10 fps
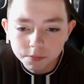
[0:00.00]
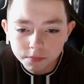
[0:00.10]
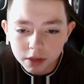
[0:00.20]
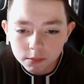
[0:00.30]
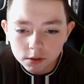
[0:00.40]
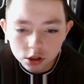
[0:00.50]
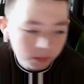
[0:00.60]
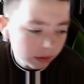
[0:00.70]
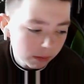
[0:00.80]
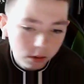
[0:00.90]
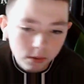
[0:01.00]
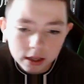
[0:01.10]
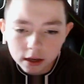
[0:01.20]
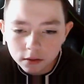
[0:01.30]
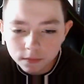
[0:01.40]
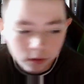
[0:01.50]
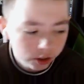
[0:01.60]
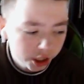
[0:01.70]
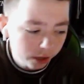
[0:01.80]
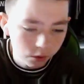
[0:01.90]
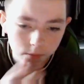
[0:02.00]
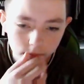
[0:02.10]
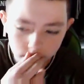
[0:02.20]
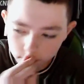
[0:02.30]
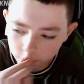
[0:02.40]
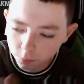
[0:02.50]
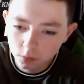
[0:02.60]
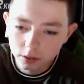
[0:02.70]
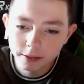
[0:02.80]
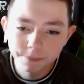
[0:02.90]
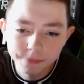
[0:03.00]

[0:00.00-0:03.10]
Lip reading: Premiership Team of the Week there. I checked on my phone there.